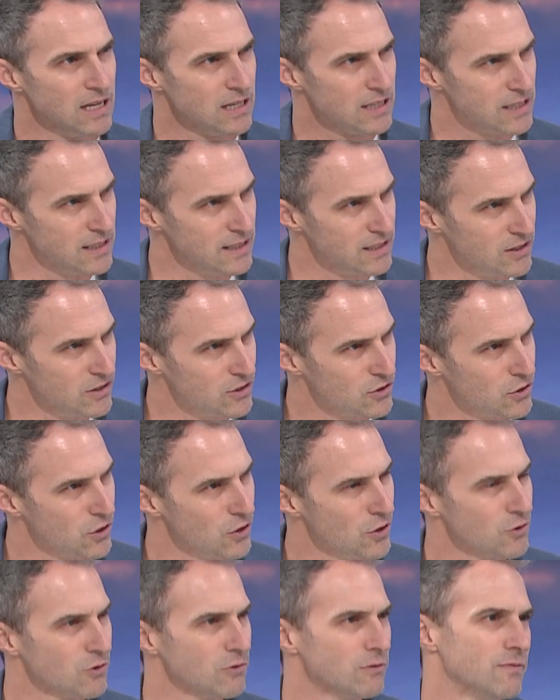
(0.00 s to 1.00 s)
to these
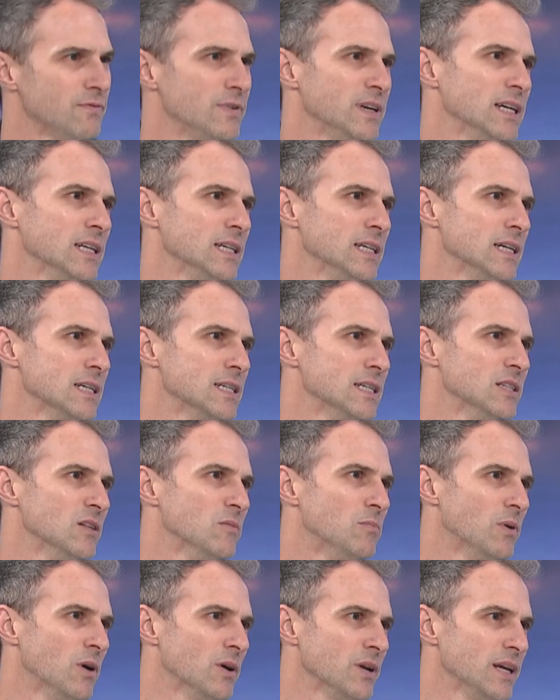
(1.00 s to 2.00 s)
internal feelings in the
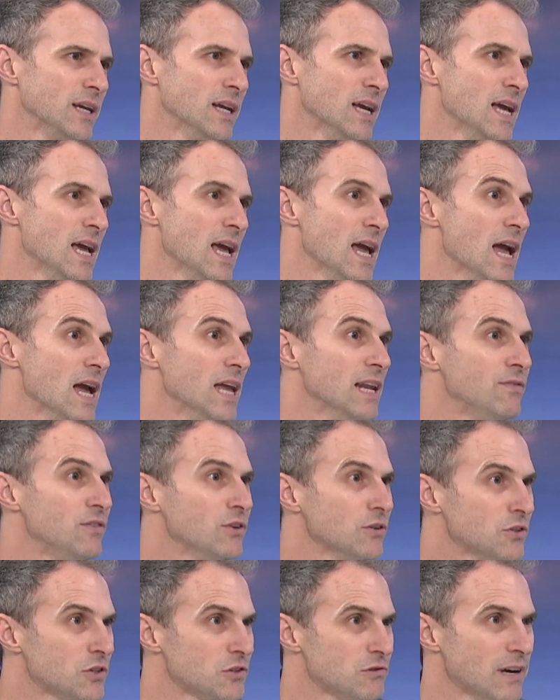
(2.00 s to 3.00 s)
body. And if
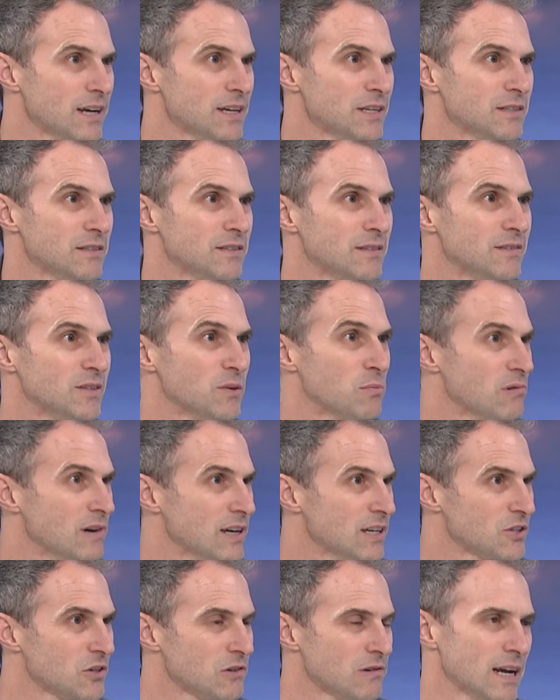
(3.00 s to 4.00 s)
you're stressed,
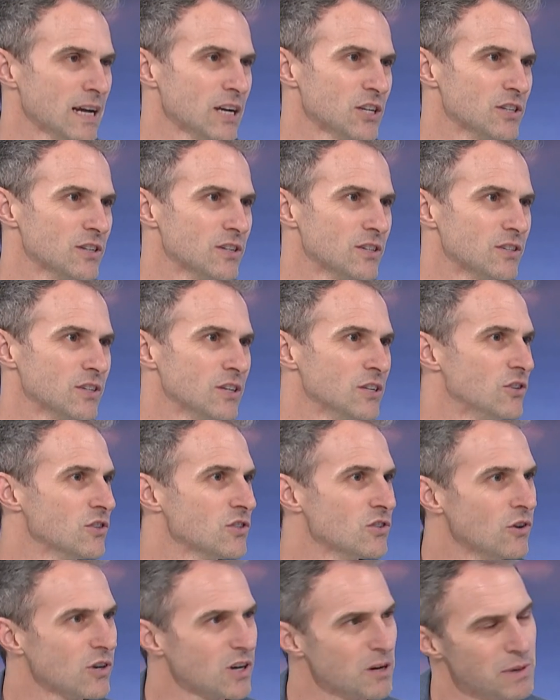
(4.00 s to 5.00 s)
depressed, or anxious, you're
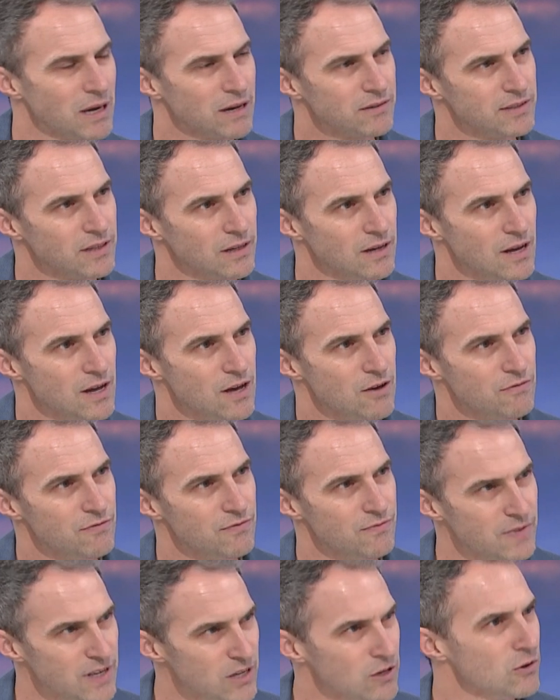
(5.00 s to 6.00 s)
just not going to be able to
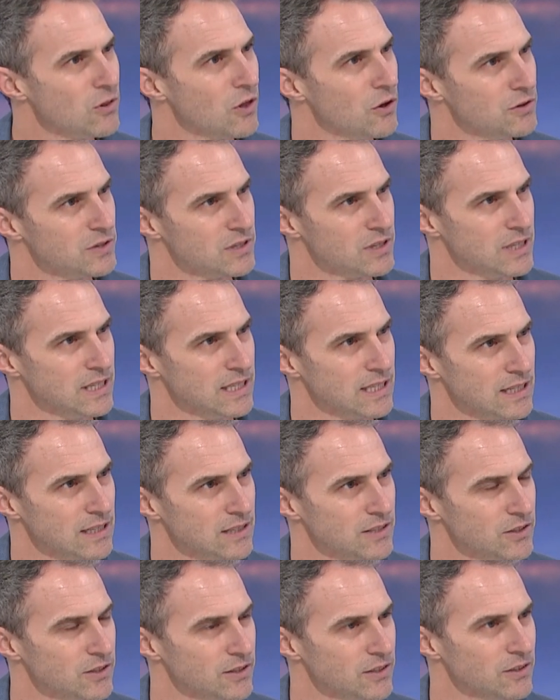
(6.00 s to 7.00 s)
feel those
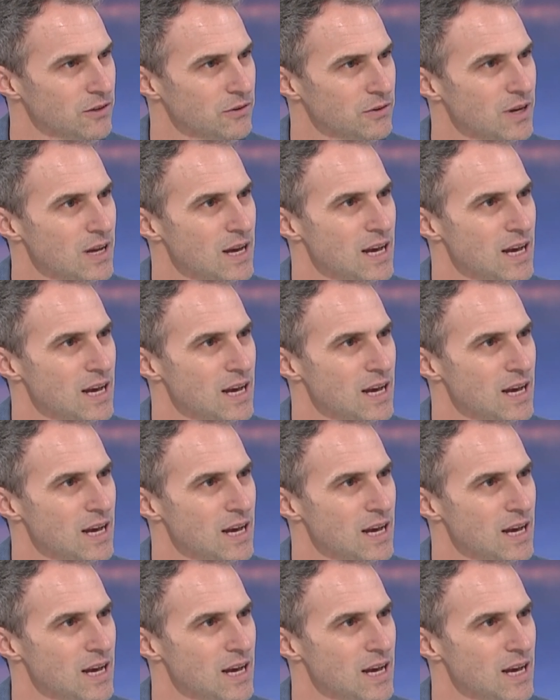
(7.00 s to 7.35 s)
things. You know,